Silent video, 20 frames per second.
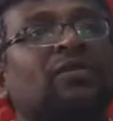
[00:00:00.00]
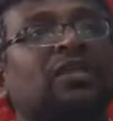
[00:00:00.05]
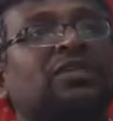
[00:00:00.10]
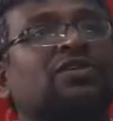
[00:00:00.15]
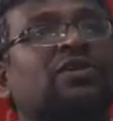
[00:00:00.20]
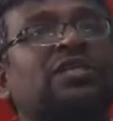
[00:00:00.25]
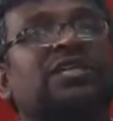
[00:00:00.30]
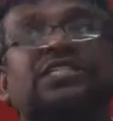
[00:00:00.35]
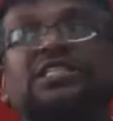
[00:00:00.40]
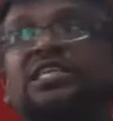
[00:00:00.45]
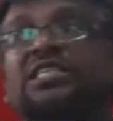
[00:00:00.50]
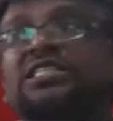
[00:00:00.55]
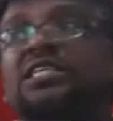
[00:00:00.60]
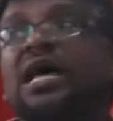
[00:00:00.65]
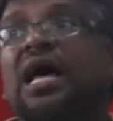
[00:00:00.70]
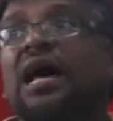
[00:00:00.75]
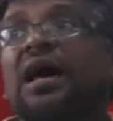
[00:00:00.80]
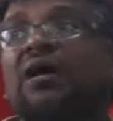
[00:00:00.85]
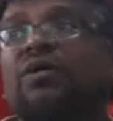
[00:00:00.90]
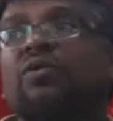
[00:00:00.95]
So this is
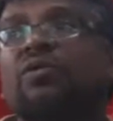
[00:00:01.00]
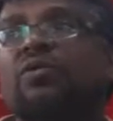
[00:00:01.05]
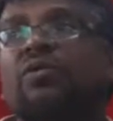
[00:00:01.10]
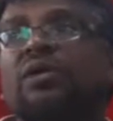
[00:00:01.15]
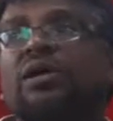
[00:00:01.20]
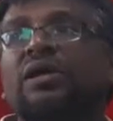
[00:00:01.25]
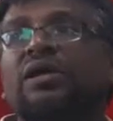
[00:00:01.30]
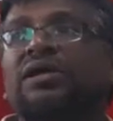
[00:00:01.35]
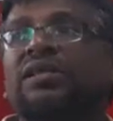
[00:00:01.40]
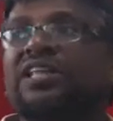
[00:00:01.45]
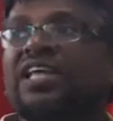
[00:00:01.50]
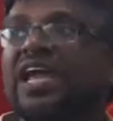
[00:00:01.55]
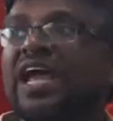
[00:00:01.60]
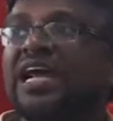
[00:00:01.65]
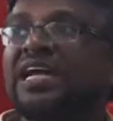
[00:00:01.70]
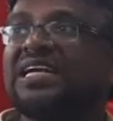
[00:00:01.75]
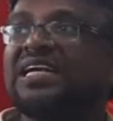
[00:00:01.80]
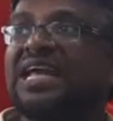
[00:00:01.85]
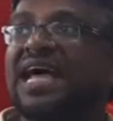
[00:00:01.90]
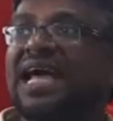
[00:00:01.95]
how the
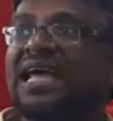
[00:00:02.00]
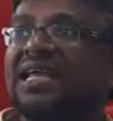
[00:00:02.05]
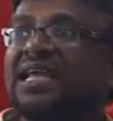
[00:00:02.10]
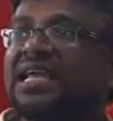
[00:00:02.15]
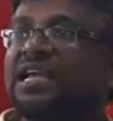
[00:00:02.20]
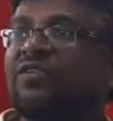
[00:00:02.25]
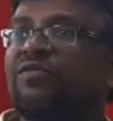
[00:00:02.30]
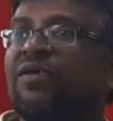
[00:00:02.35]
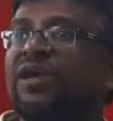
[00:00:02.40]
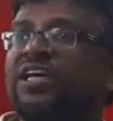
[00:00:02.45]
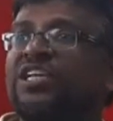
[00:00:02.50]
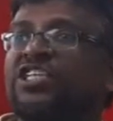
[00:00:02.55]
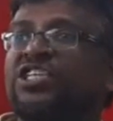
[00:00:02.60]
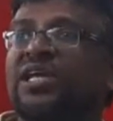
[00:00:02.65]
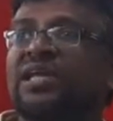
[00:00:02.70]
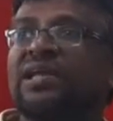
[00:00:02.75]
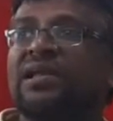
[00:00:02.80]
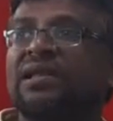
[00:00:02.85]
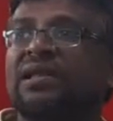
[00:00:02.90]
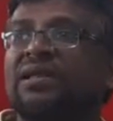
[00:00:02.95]
entire
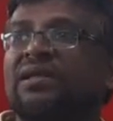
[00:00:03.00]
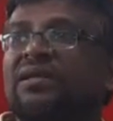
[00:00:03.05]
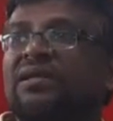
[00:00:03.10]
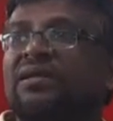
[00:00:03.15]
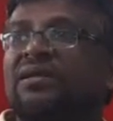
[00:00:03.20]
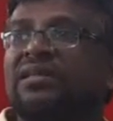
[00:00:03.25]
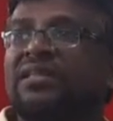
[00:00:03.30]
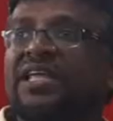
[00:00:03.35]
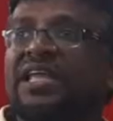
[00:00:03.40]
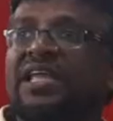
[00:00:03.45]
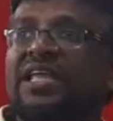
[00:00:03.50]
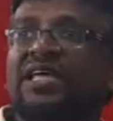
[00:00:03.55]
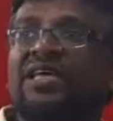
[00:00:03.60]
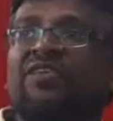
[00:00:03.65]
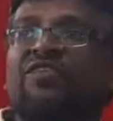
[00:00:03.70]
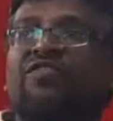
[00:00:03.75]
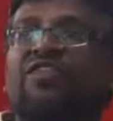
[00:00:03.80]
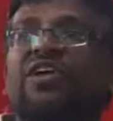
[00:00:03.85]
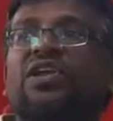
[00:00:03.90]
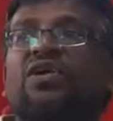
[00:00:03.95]
equation, the
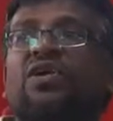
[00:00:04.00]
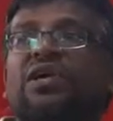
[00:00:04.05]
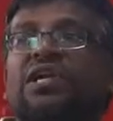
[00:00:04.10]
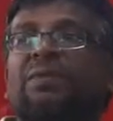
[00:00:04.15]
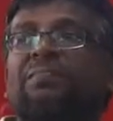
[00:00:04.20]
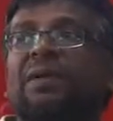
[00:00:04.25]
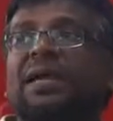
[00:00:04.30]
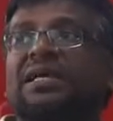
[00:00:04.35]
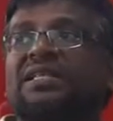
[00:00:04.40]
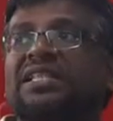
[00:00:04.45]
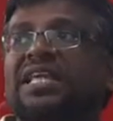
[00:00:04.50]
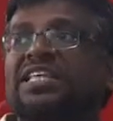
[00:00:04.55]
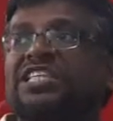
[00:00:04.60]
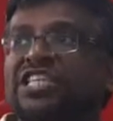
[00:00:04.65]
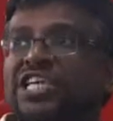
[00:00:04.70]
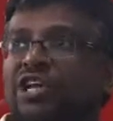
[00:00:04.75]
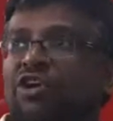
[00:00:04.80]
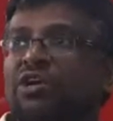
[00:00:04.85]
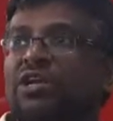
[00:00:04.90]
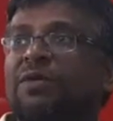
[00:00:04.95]
phenotypic, the
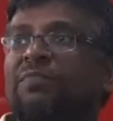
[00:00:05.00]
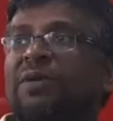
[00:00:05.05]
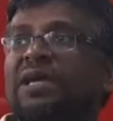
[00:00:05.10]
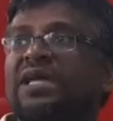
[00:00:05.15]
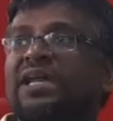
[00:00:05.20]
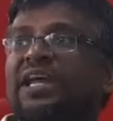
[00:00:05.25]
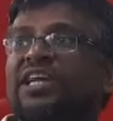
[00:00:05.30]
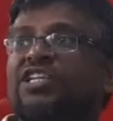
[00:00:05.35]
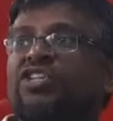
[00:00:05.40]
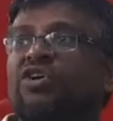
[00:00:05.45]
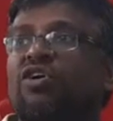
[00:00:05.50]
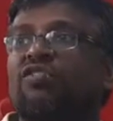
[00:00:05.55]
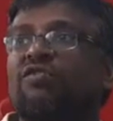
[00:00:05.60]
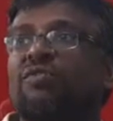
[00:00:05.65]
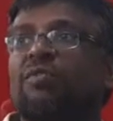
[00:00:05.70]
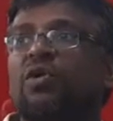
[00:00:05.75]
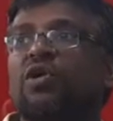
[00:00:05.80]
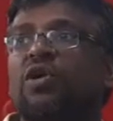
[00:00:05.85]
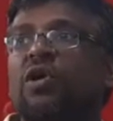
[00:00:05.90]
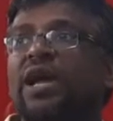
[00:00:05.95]
genotypic ratio of
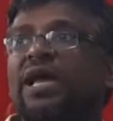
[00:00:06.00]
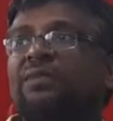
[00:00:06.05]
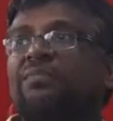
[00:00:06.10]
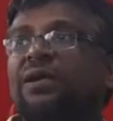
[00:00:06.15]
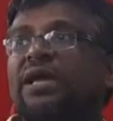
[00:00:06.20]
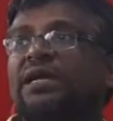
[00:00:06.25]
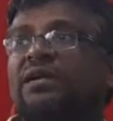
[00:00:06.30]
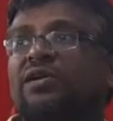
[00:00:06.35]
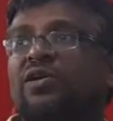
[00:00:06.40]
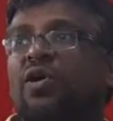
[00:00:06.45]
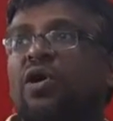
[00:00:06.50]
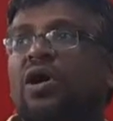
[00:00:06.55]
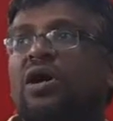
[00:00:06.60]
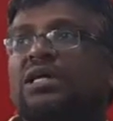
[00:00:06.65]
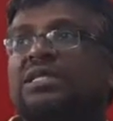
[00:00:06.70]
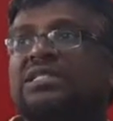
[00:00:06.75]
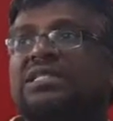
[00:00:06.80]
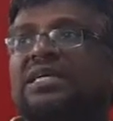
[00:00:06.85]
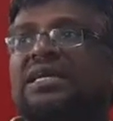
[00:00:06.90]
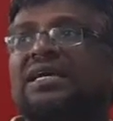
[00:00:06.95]
monohybrid
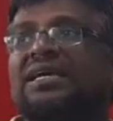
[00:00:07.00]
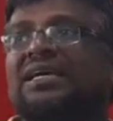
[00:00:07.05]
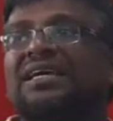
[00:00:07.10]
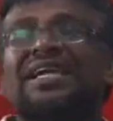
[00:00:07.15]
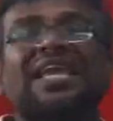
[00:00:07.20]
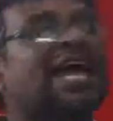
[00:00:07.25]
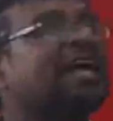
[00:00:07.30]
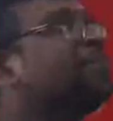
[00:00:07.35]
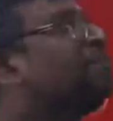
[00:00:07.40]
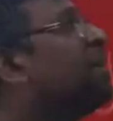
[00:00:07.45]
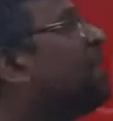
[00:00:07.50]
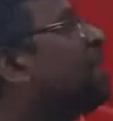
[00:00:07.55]
cross can be